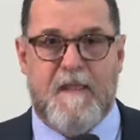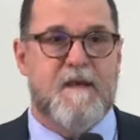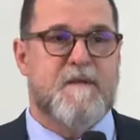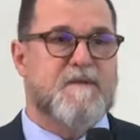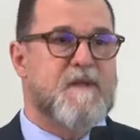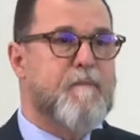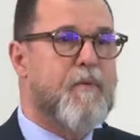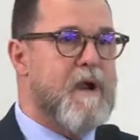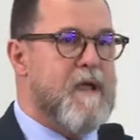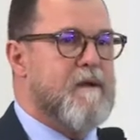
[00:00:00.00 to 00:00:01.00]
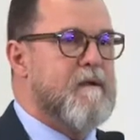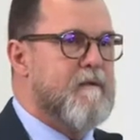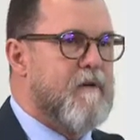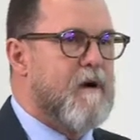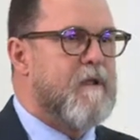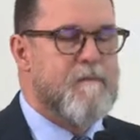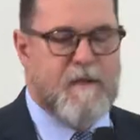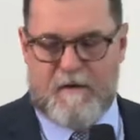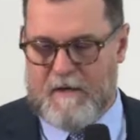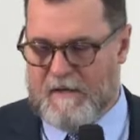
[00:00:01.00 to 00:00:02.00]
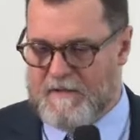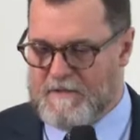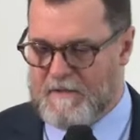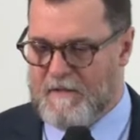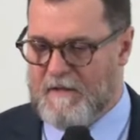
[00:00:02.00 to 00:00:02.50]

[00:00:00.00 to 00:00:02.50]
It is the bread of our communities.